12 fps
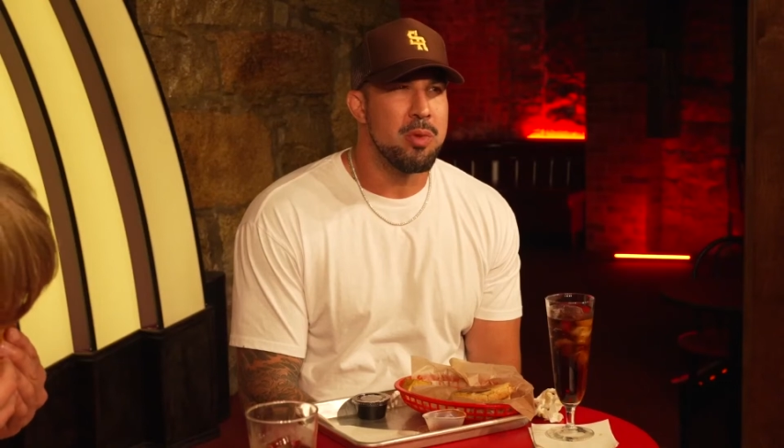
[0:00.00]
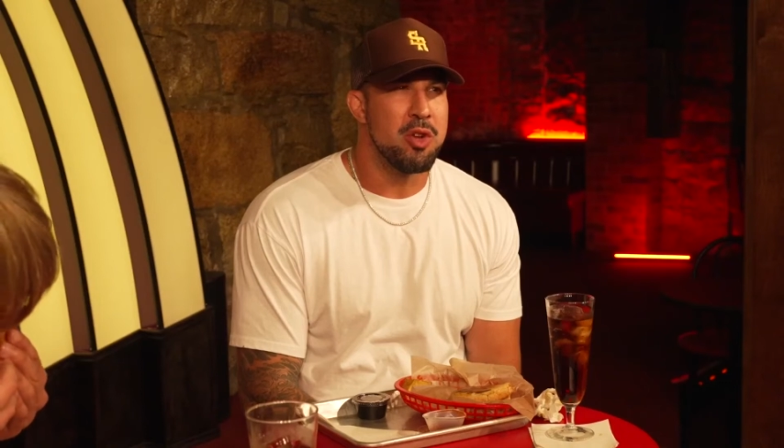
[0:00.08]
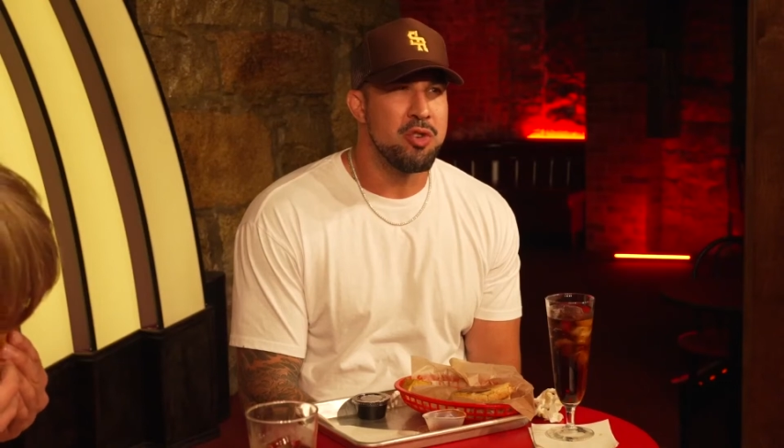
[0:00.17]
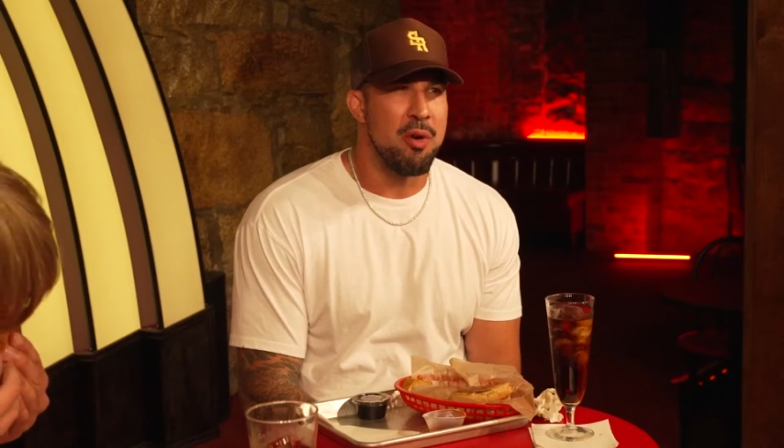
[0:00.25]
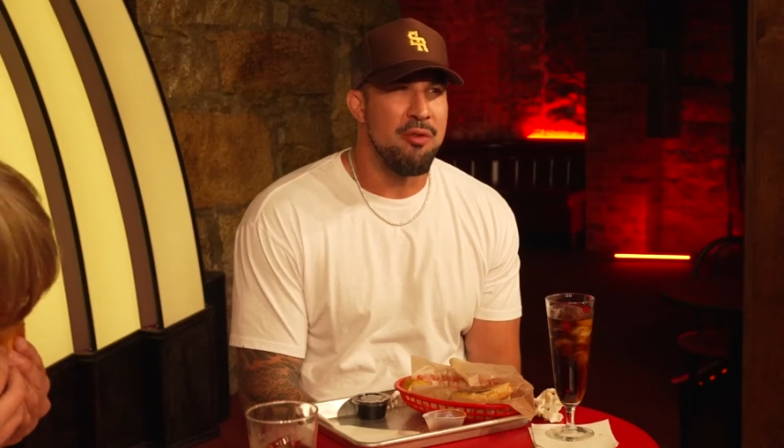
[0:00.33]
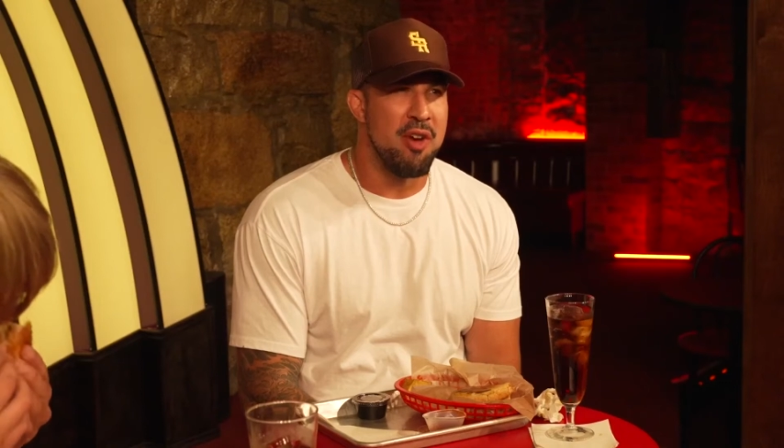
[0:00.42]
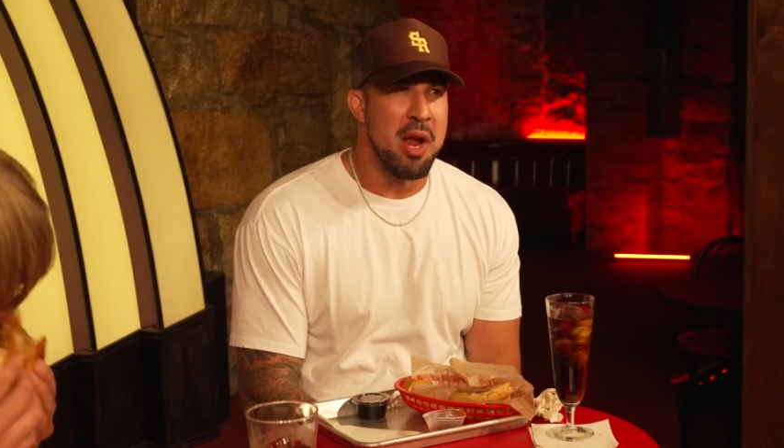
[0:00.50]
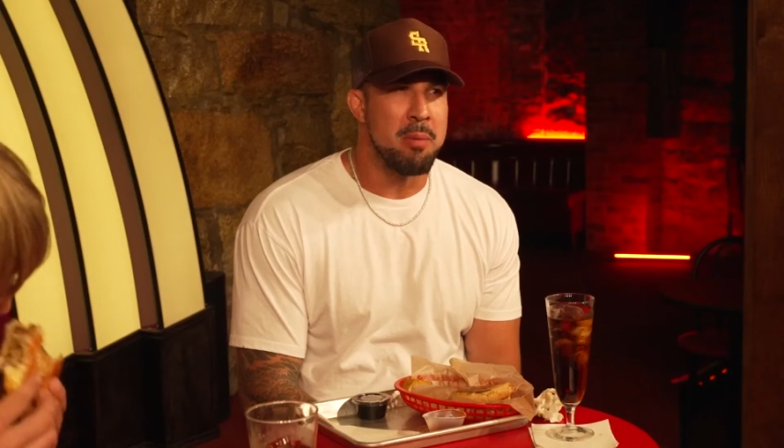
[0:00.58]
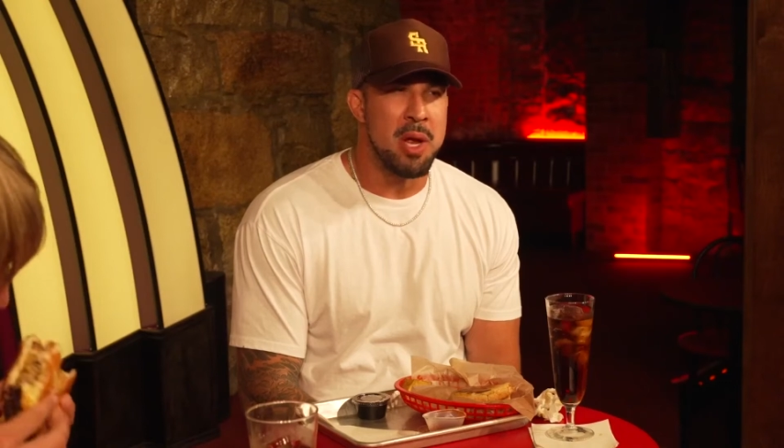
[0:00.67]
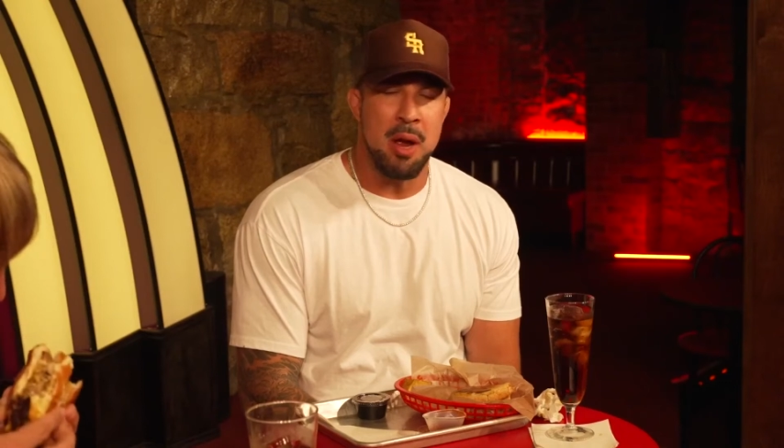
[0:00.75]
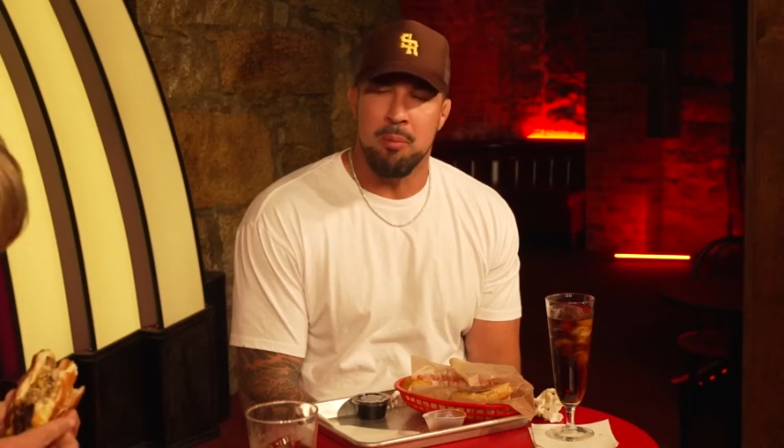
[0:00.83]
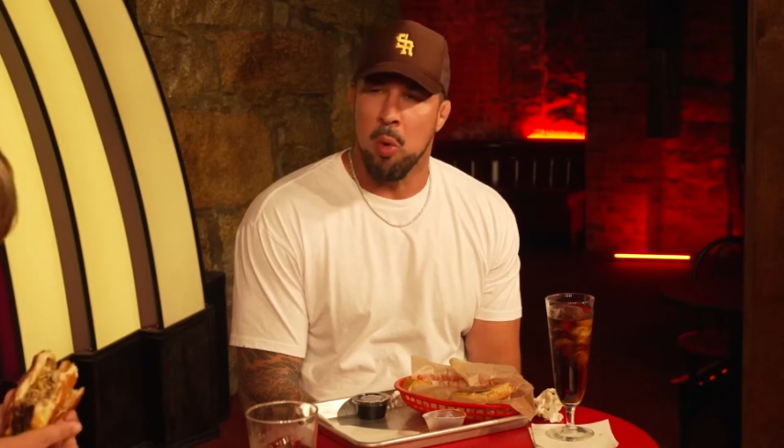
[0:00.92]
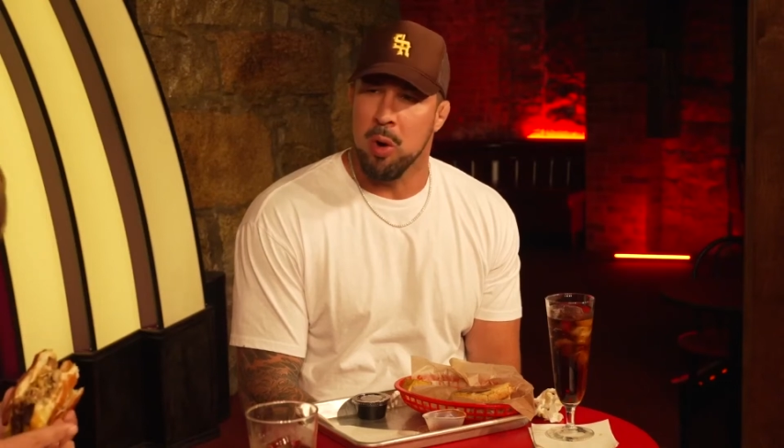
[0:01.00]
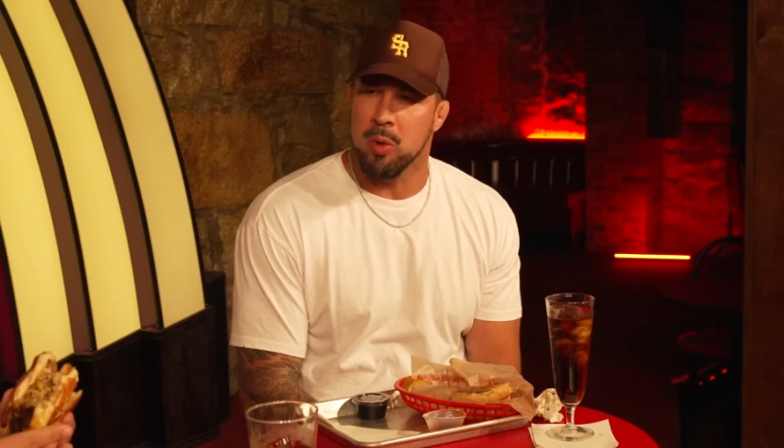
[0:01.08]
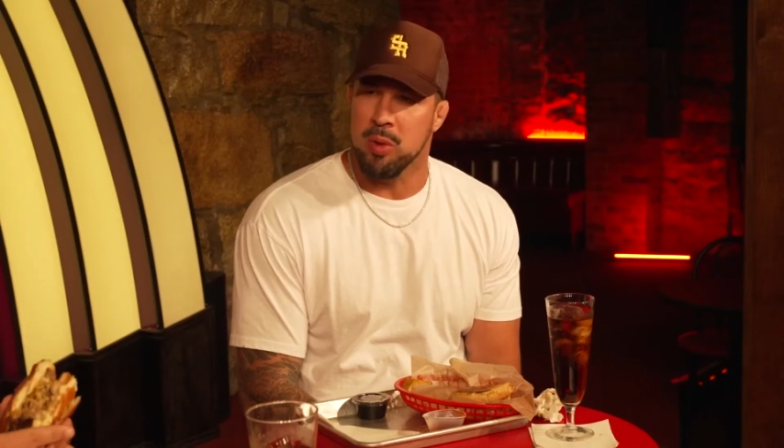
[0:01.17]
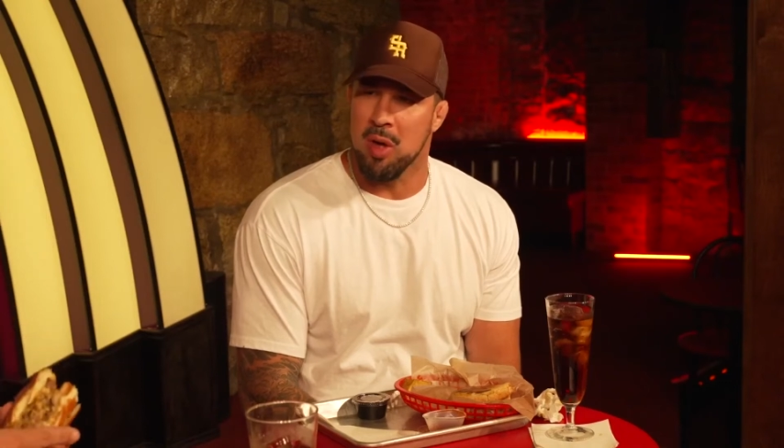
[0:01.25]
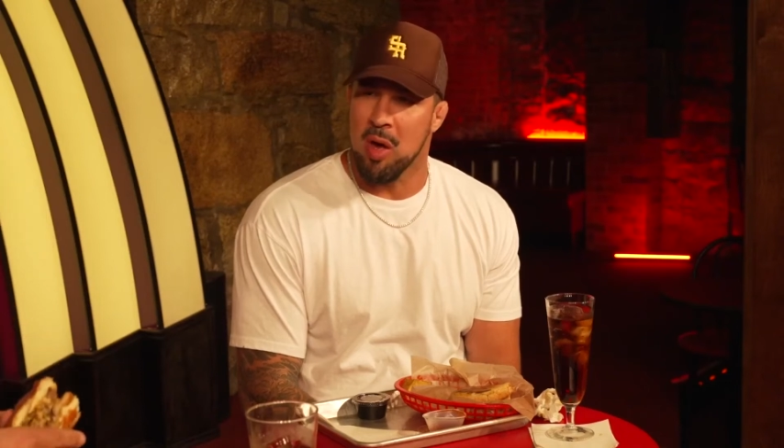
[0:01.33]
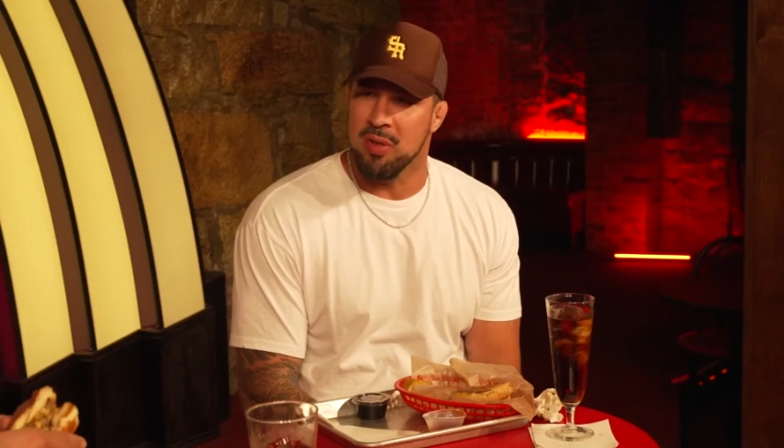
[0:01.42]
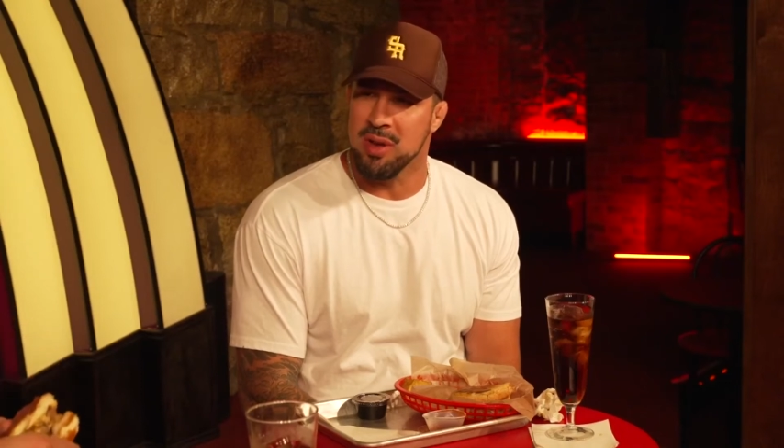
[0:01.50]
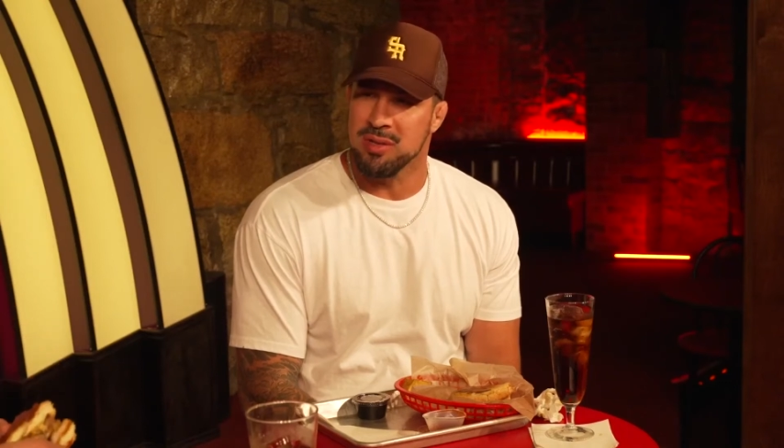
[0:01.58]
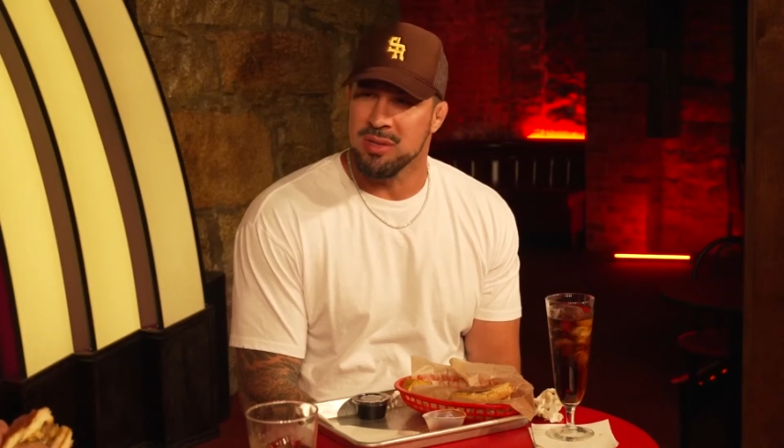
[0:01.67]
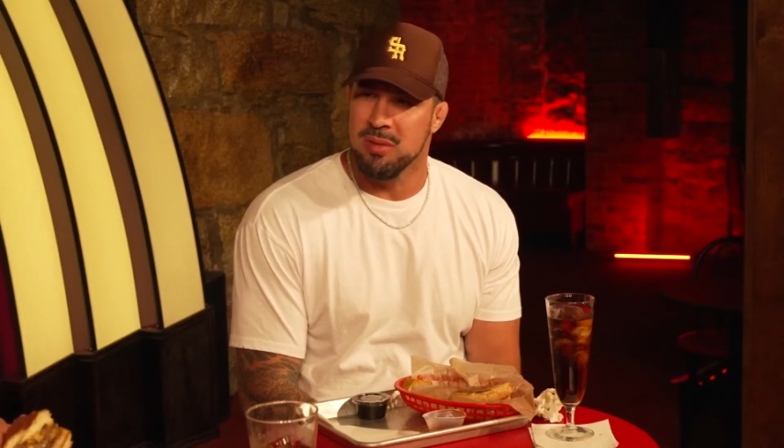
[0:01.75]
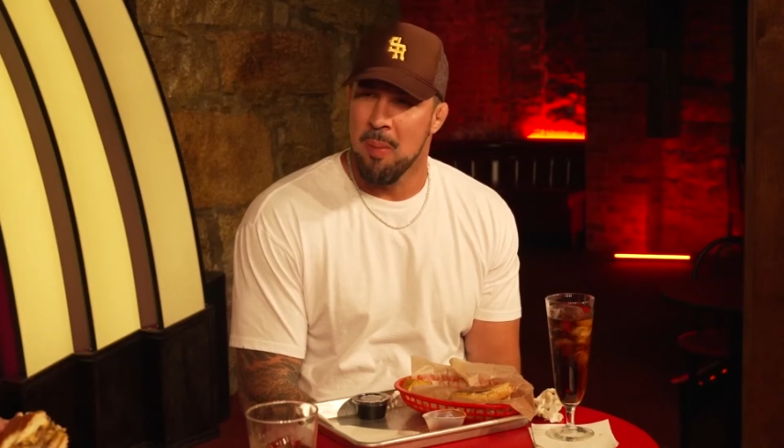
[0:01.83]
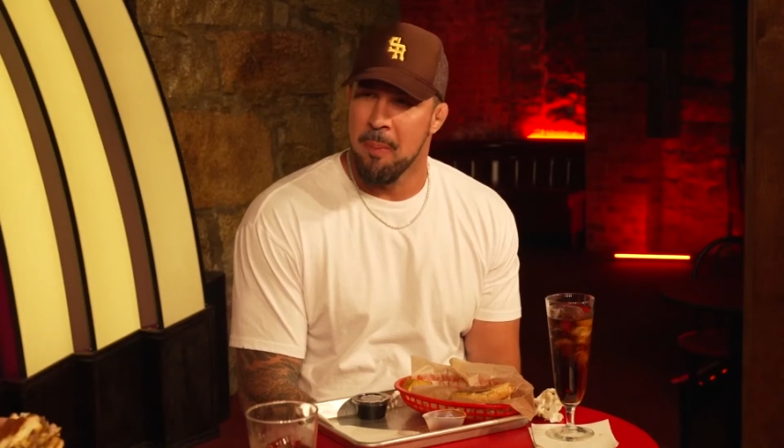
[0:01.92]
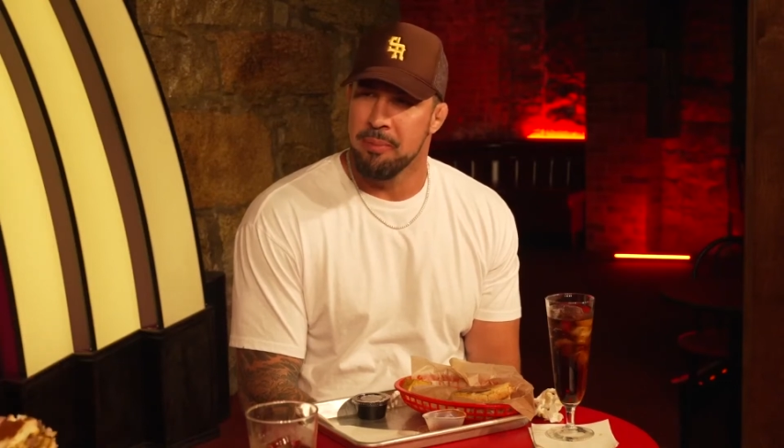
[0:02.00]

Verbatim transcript: Is your family on board with all this?